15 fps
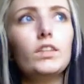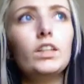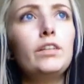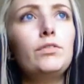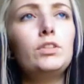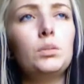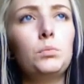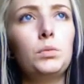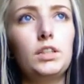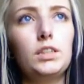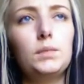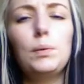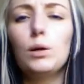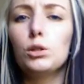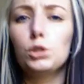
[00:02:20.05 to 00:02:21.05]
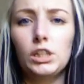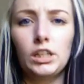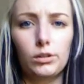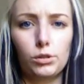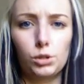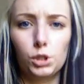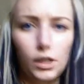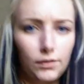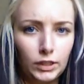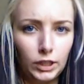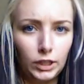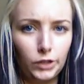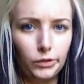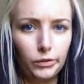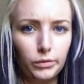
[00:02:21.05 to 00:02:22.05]
if someone is pushing or shoving
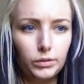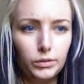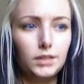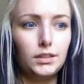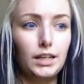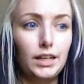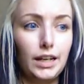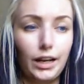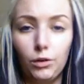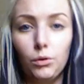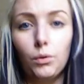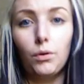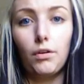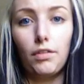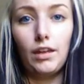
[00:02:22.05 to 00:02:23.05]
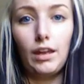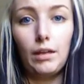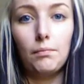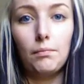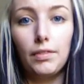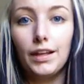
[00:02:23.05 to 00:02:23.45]
you to ignore them.